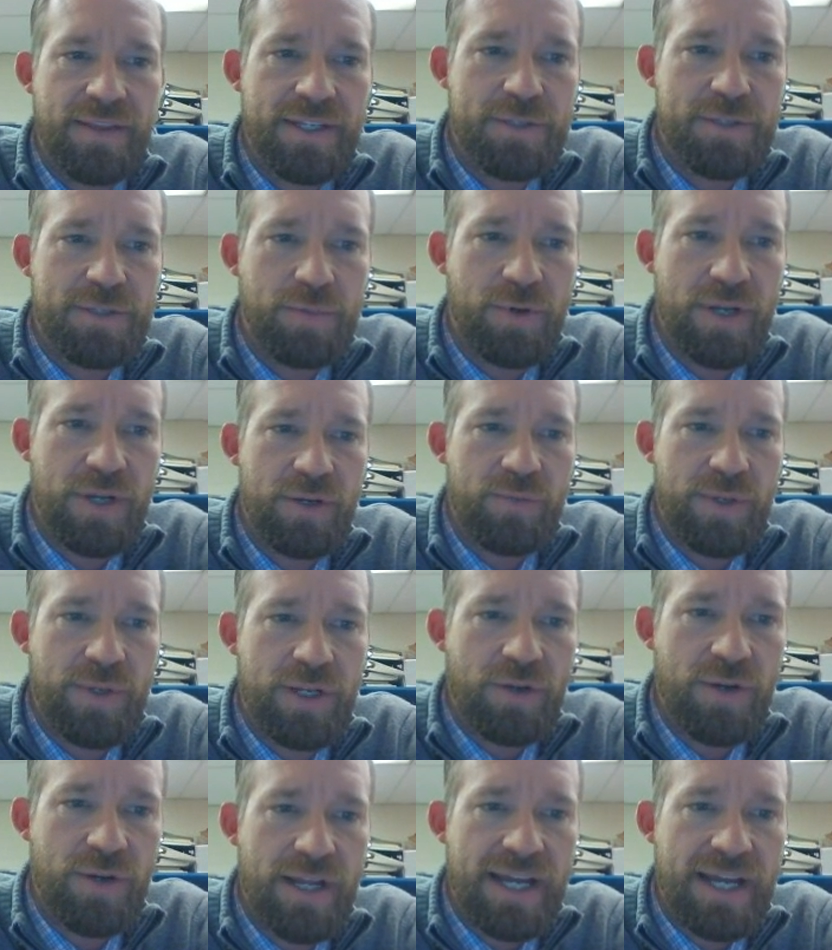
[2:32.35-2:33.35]
at this point, we
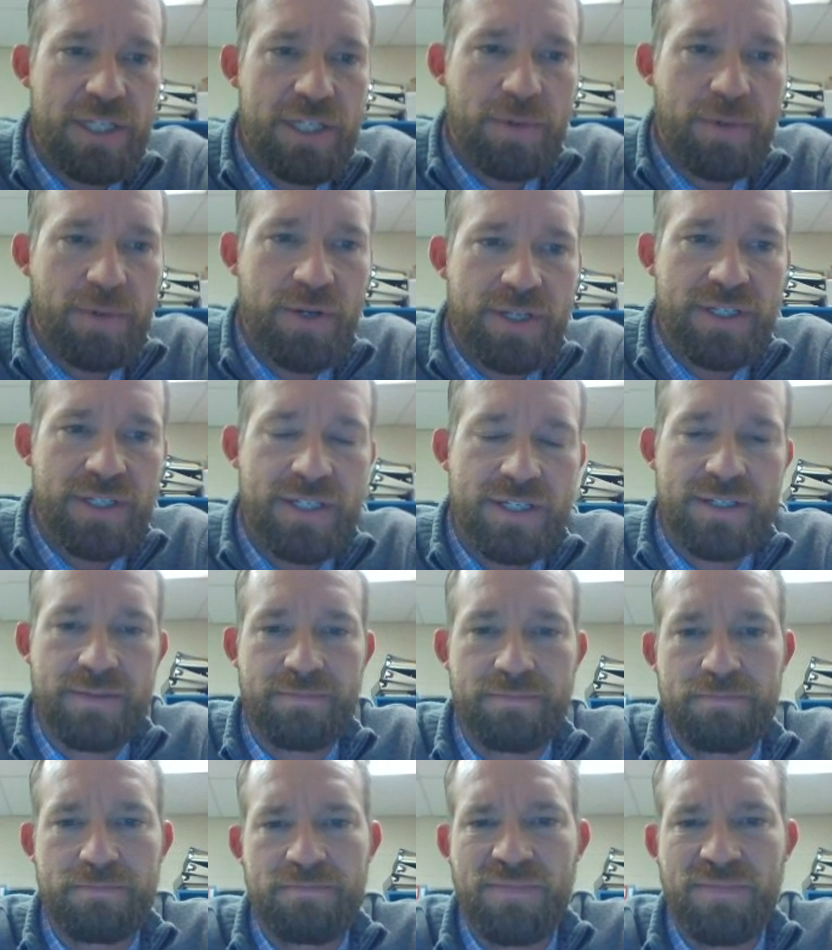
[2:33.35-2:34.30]
go to exponents.